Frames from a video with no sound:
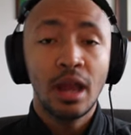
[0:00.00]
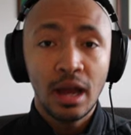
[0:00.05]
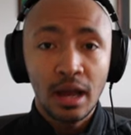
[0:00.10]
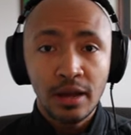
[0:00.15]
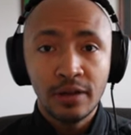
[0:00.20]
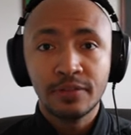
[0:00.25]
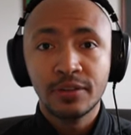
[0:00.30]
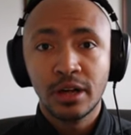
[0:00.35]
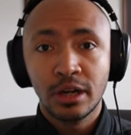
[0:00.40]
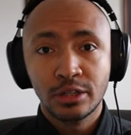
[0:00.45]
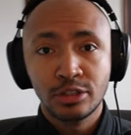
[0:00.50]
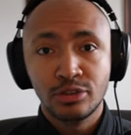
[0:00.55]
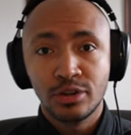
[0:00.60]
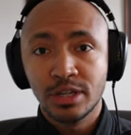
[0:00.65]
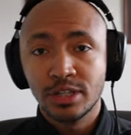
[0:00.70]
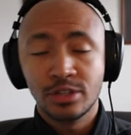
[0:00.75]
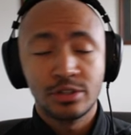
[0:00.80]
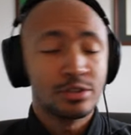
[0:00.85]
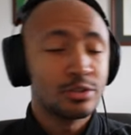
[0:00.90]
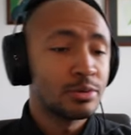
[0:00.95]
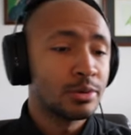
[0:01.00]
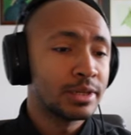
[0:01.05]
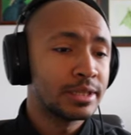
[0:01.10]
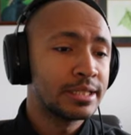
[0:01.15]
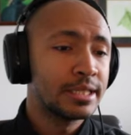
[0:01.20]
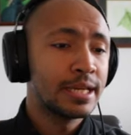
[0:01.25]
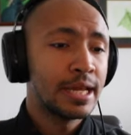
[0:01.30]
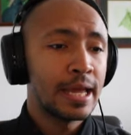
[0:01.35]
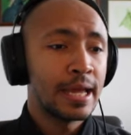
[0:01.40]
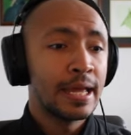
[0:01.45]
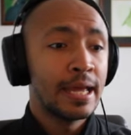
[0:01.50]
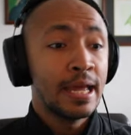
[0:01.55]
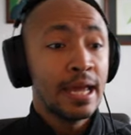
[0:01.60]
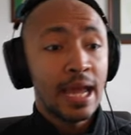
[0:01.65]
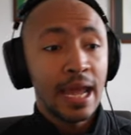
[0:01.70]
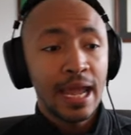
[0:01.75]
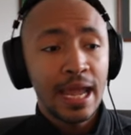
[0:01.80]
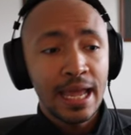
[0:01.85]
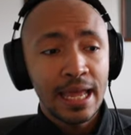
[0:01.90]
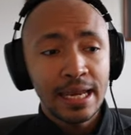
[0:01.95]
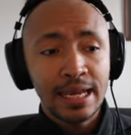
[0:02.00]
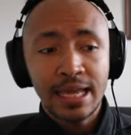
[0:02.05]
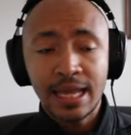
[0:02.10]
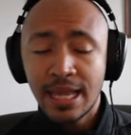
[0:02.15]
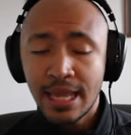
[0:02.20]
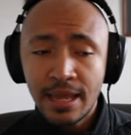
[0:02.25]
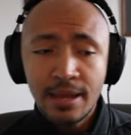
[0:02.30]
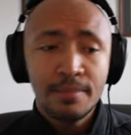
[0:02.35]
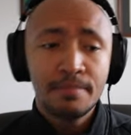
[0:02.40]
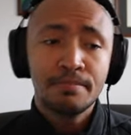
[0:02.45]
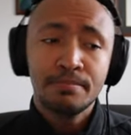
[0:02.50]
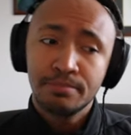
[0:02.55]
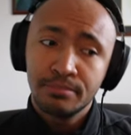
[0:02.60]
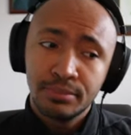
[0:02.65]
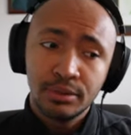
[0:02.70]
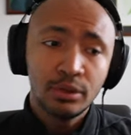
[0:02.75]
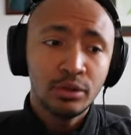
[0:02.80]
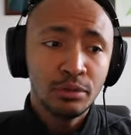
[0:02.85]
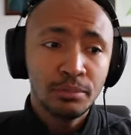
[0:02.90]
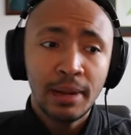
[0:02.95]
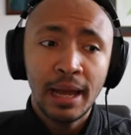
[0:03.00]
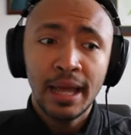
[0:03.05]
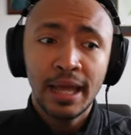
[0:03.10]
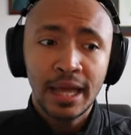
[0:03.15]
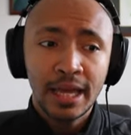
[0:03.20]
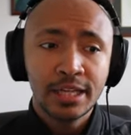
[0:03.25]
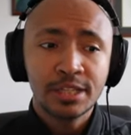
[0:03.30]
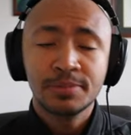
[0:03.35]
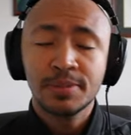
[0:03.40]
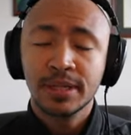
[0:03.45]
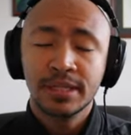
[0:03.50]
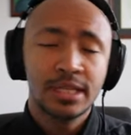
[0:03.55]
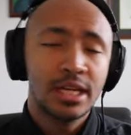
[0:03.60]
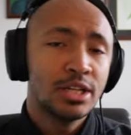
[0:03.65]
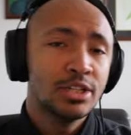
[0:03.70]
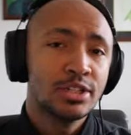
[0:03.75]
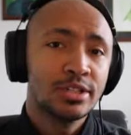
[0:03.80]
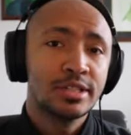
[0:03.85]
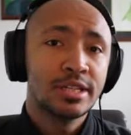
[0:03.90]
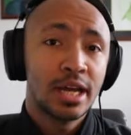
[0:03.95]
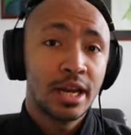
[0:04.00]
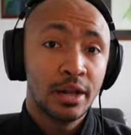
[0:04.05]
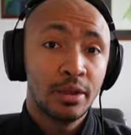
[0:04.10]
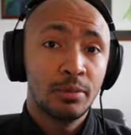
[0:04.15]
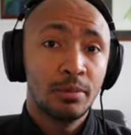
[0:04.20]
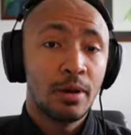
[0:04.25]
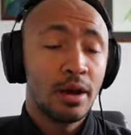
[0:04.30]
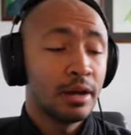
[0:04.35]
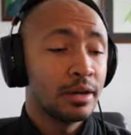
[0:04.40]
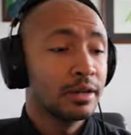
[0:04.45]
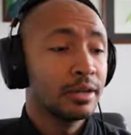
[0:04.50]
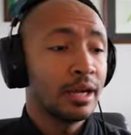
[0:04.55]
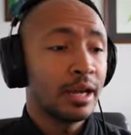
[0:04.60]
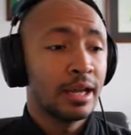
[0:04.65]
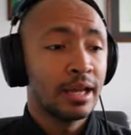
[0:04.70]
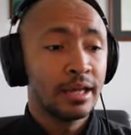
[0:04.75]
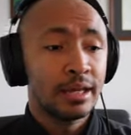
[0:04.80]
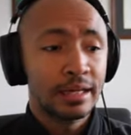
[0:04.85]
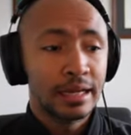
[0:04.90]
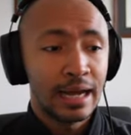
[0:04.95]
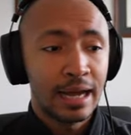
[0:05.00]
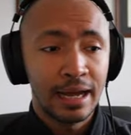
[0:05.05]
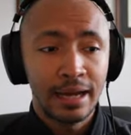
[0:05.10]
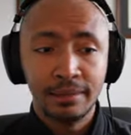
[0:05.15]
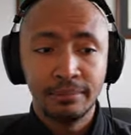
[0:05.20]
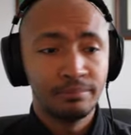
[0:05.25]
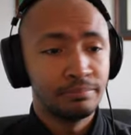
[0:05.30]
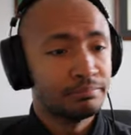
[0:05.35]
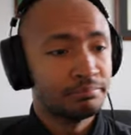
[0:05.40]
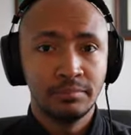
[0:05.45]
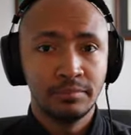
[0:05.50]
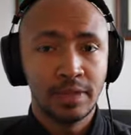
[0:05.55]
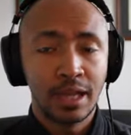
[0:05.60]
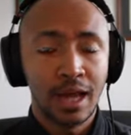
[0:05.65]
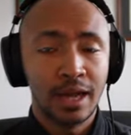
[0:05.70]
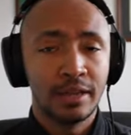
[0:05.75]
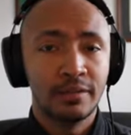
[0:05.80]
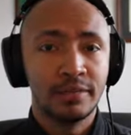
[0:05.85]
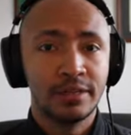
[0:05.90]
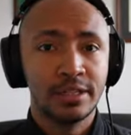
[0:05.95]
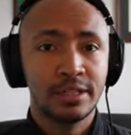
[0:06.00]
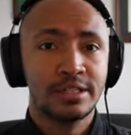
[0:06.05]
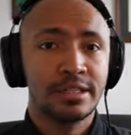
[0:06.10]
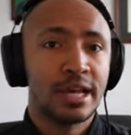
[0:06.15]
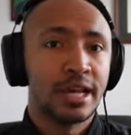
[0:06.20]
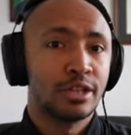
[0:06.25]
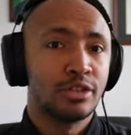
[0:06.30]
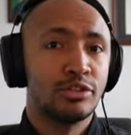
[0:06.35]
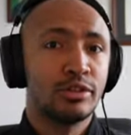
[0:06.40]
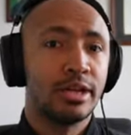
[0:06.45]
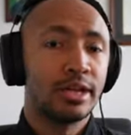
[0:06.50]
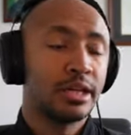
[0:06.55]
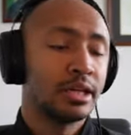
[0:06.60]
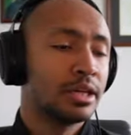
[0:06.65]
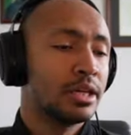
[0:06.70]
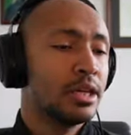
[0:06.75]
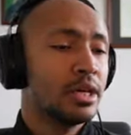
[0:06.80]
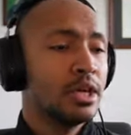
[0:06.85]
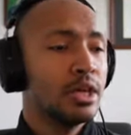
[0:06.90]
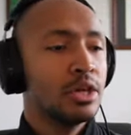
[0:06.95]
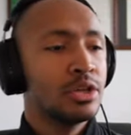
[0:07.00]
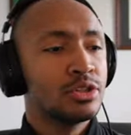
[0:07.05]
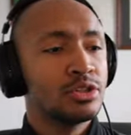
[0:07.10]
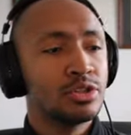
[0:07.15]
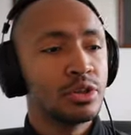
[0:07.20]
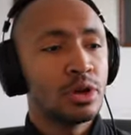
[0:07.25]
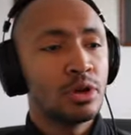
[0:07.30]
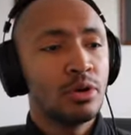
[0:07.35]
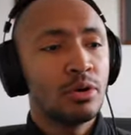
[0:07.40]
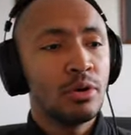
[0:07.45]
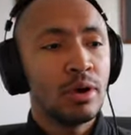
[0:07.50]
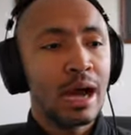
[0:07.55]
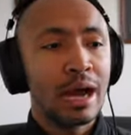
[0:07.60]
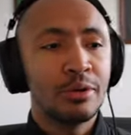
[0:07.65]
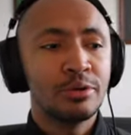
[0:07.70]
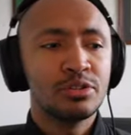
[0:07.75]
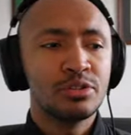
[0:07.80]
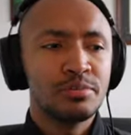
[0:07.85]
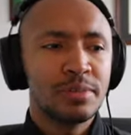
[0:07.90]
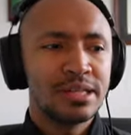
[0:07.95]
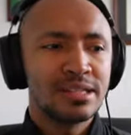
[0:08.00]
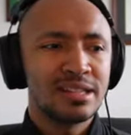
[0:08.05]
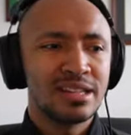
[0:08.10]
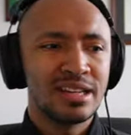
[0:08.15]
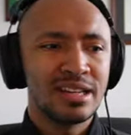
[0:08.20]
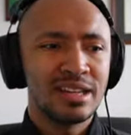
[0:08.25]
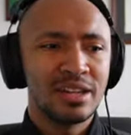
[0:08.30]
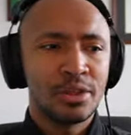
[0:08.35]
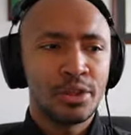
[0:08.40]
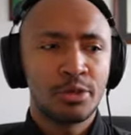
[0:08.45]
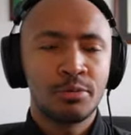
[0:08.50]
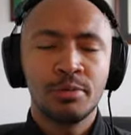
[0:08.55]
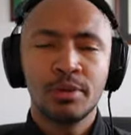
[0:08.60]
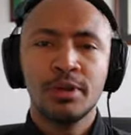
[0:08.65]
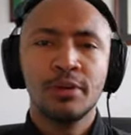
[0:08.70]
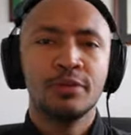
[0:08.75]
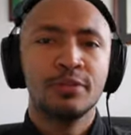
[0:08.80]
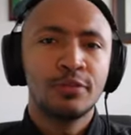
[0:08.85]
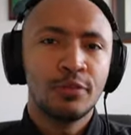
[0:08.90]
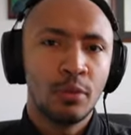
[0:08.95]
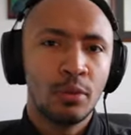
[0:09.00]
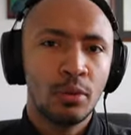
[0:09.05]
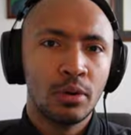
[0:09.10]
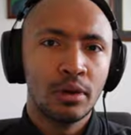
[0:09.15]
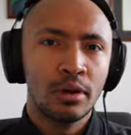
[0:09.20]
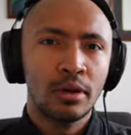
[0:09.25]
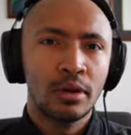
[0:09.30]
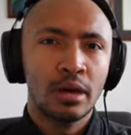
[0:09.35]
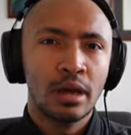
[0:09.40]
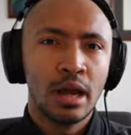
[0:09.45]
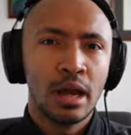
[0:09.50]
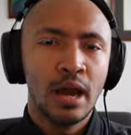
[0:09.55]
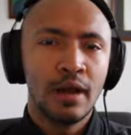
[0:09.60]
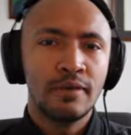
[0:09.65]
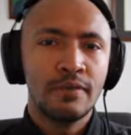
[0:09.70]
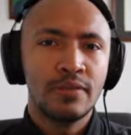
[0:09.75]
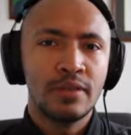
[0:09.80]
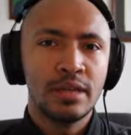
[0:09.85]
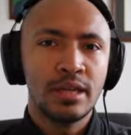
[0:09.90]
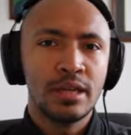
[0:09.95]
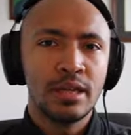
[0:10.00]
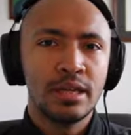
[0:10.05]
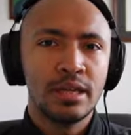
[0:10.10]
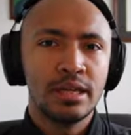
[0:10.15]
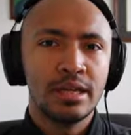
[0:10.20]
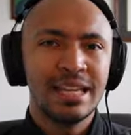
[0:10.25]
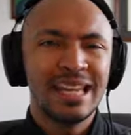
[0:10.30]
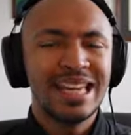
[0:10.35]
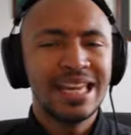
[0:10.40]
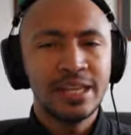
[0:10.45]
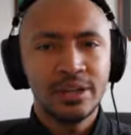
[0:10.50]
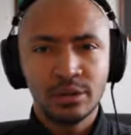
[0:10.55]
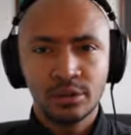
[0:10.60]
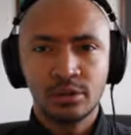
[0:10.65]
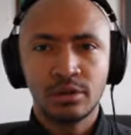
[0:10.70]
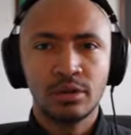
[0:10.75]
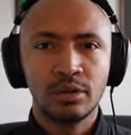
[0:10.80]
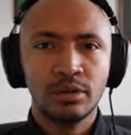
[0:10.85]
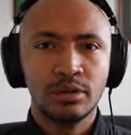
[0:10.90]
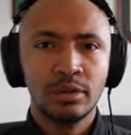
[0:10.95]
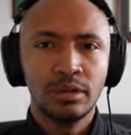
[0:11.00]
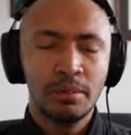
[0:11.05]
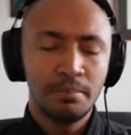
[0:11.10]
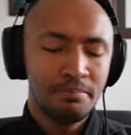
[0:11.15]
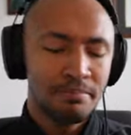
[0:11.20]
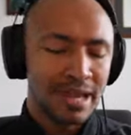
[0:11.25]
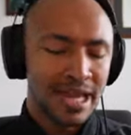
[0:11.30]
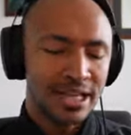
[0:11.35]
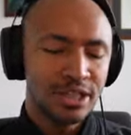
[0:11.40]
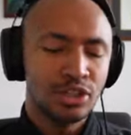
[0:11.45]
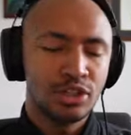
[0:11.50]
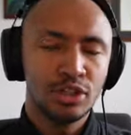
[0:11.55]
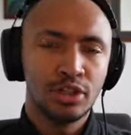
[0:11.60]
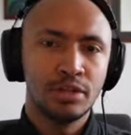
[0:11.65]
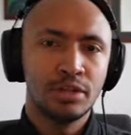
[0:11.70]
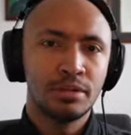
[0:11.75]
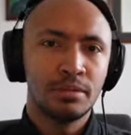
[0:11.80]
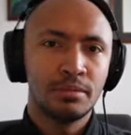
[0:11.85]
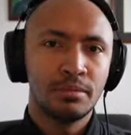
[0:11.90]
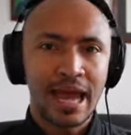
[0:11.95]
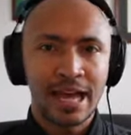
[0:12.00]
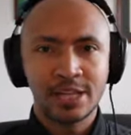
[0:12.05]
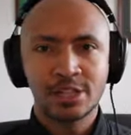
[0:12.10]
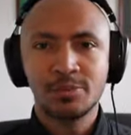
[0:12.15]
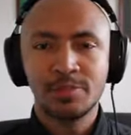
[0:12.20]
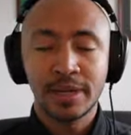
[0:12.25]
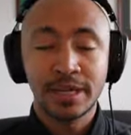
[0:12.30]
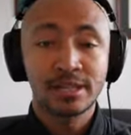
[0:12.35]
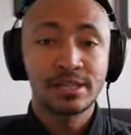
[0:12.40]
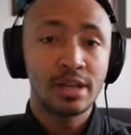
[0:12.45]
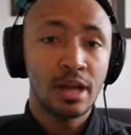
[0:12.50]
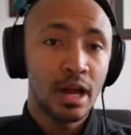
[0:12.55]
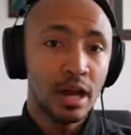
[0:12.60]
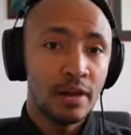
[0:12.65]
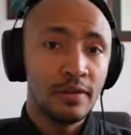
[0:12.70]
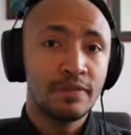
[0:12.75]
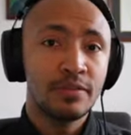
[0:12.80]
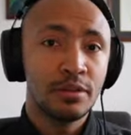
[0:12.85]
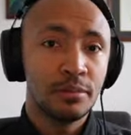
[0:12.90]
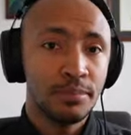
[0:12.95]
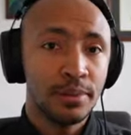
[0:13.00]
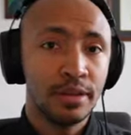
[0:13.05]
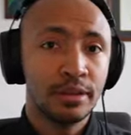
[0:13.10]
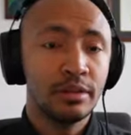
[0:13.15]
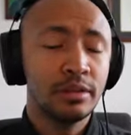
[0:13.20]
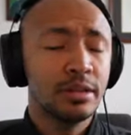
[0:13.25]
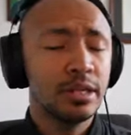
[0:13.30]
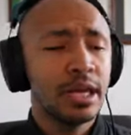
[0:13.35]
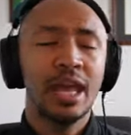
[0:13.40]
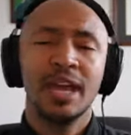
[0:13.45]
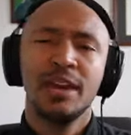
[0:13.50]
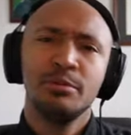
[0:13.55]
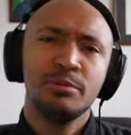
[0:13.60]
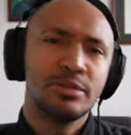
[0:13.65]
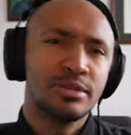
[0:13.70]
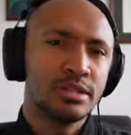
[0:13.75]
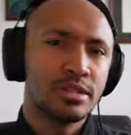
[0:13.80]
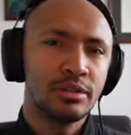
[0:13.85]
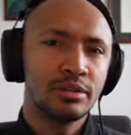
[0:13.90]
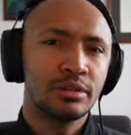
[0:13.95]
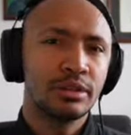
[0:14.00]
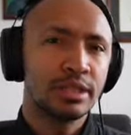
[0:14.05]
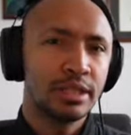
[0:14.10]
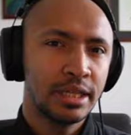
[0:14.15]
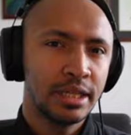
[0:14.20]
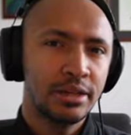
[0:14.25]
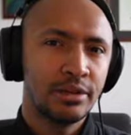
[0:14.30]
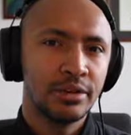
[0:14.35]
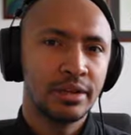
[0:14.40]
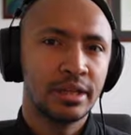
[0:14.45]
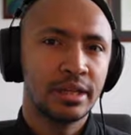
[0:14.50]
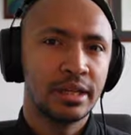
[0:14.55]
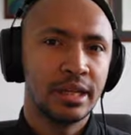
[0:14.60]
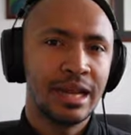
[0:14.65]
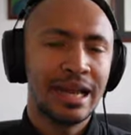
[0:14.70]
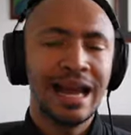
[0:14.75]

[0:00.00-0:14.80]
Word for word: of Conjuration Sorc today, and it blew my expectations out of the water, and I'm not even exaggerating. So I was missing three or four of the integral major aspects of the build, and it was still clearing